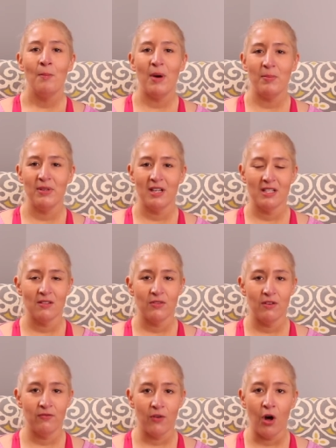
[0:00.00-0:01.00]
But because of
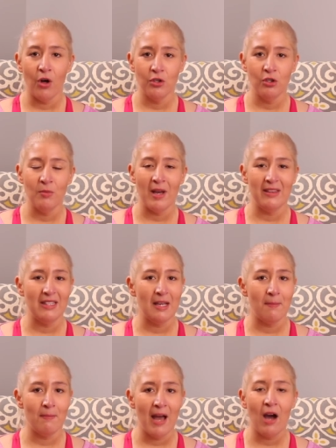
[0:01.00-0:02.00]
the volume and the
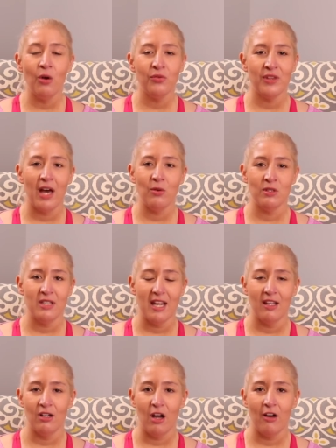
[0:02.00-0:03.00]
amount that was
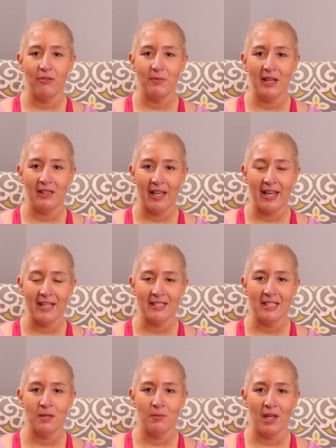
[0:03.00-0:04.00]
taken off my legs,
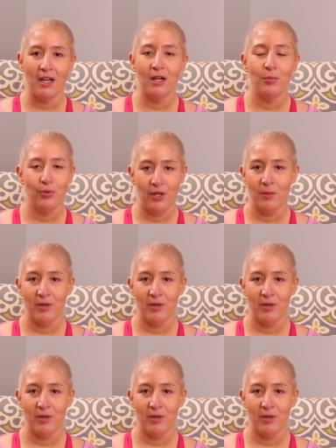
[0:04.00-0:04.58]
it made it a pretty